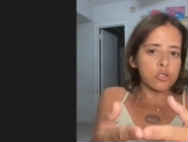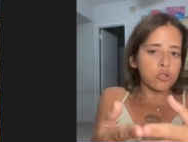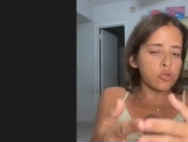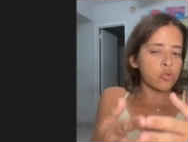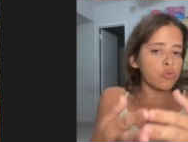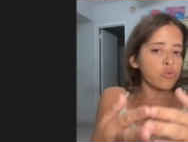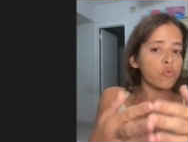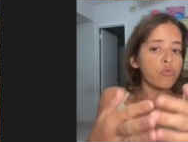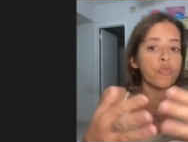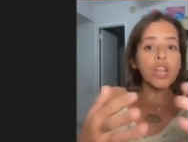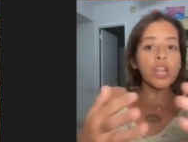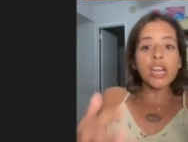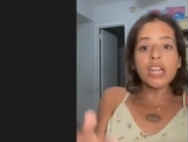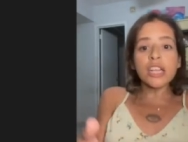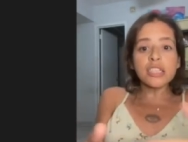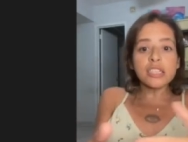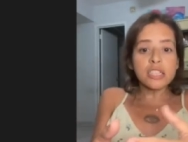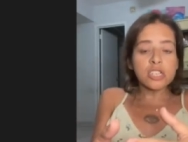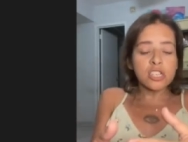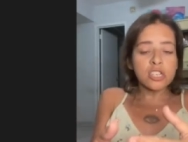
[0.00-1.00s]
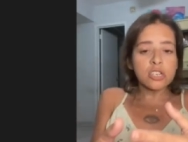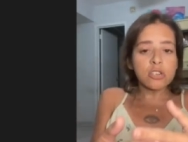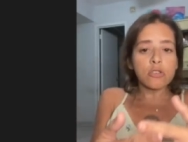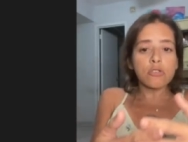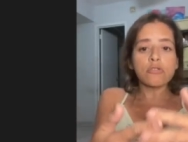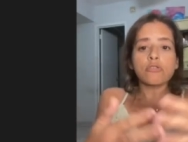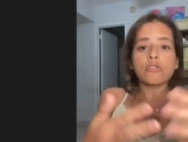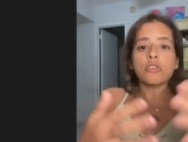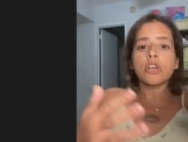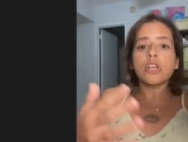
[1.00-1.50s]
to reading to
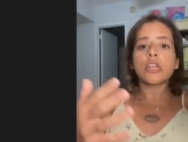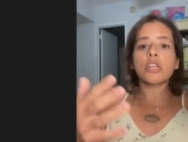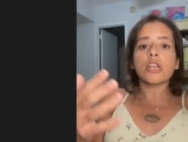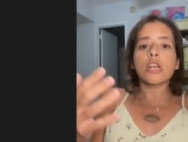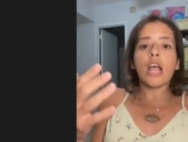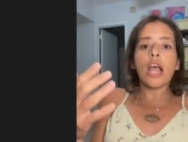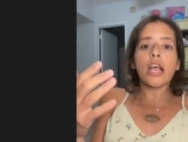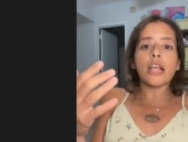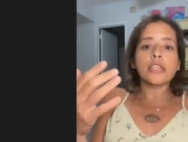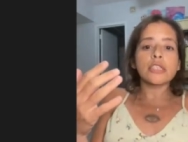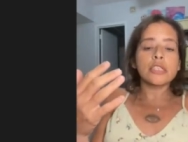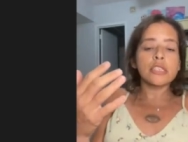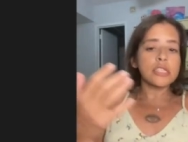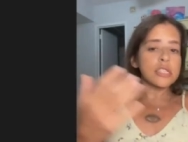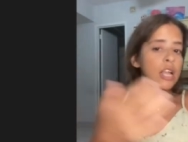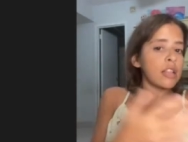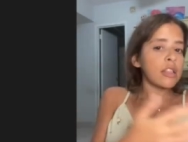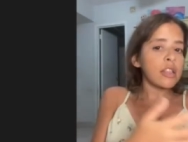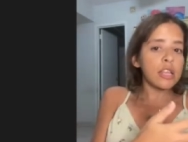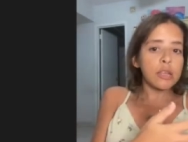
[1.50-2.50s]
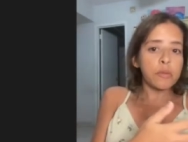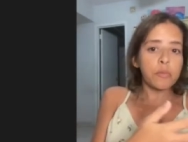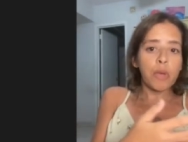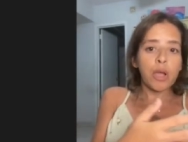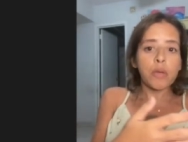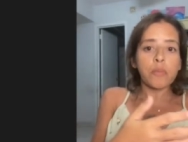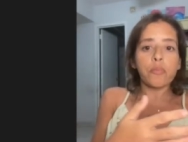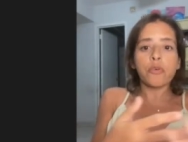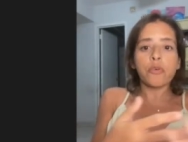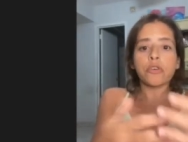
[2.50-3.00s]
children and selling
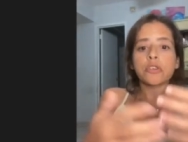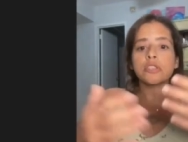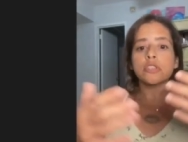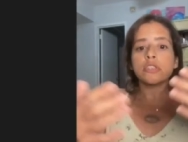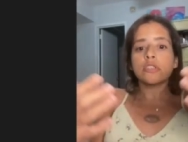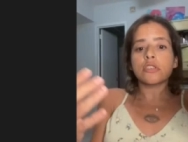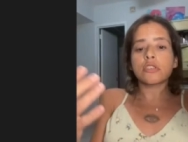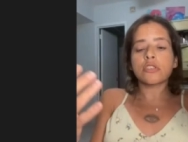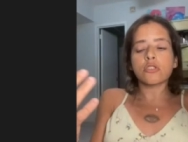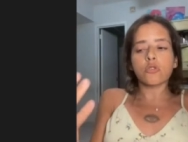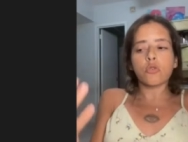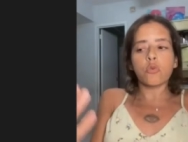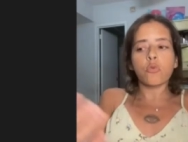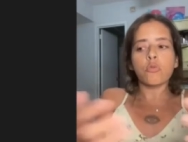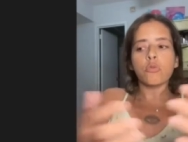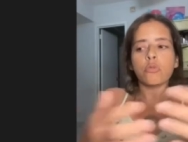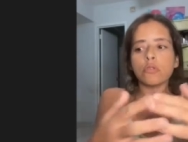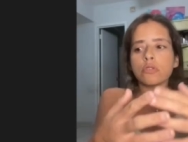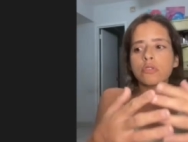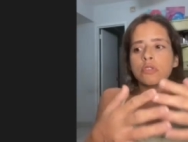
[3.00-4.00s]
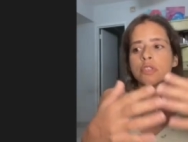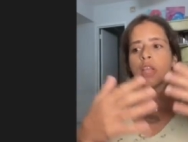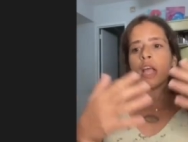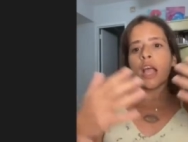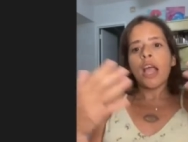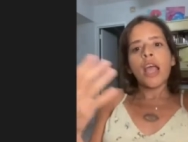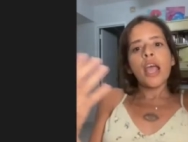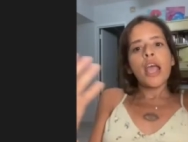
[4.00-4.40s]
my books to schools